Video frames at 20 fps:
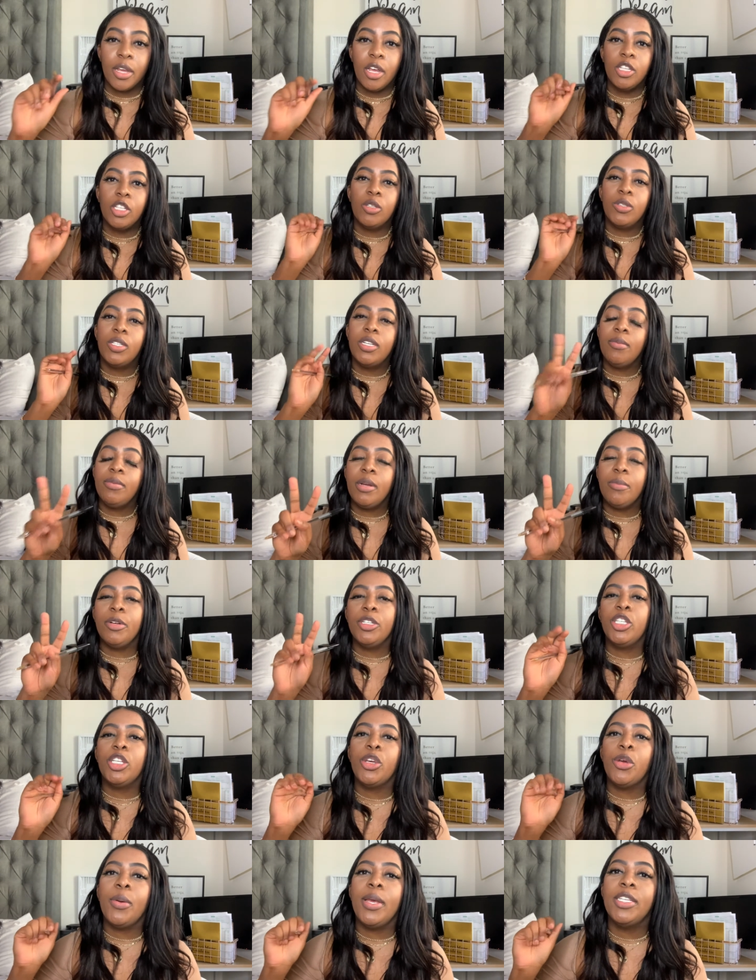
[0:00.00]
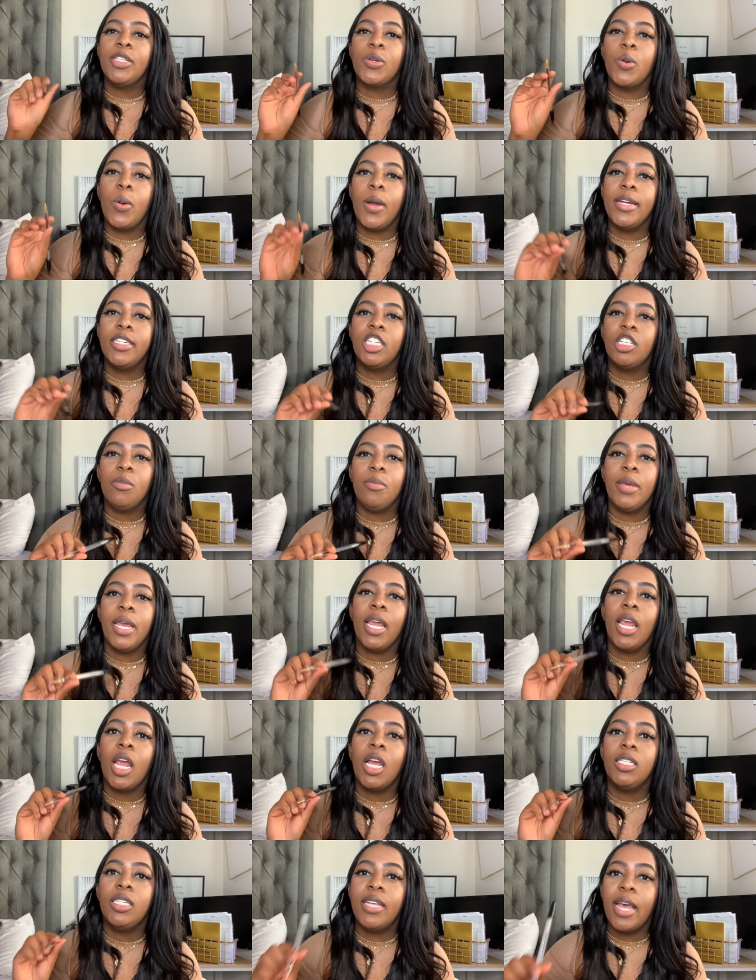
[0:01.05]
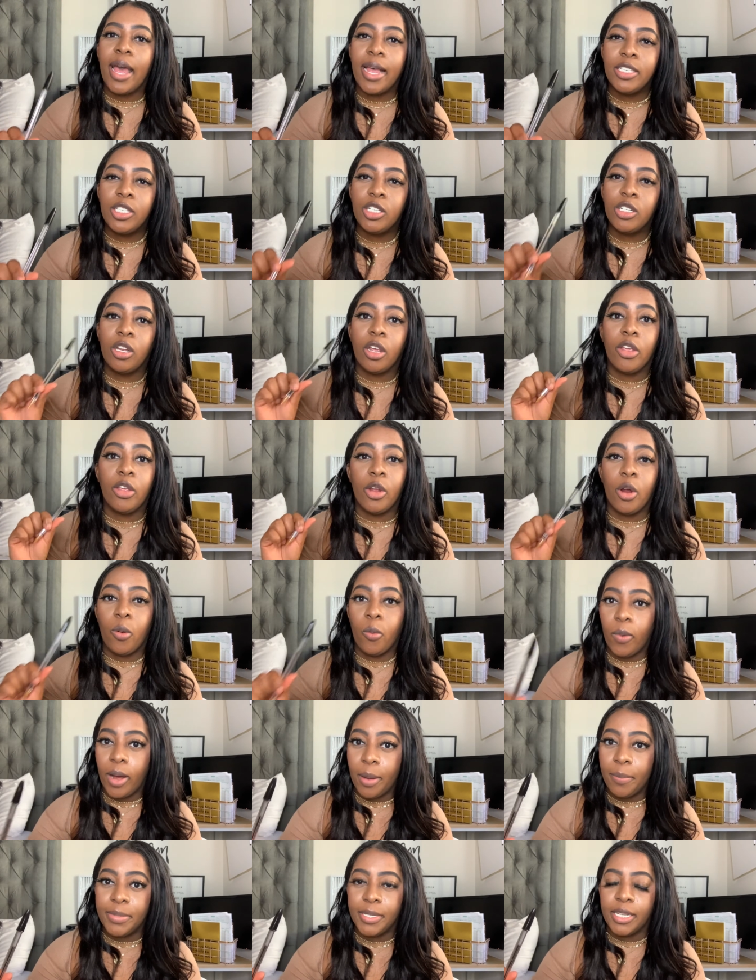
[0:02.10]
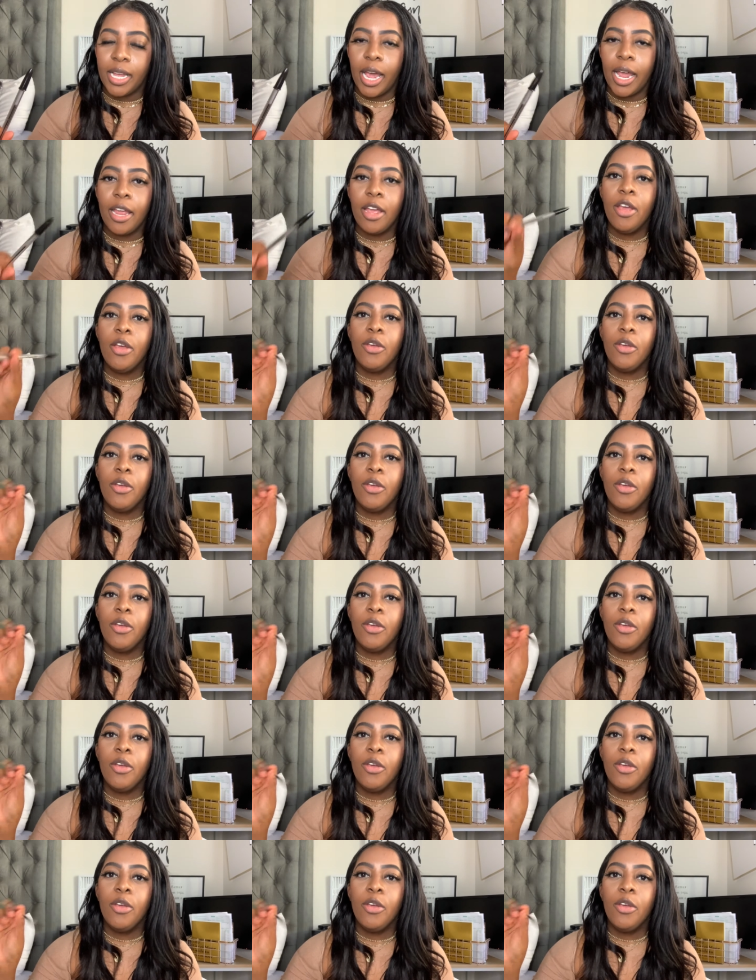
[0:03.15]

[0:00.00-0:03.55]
So tip number two is going to be test your website.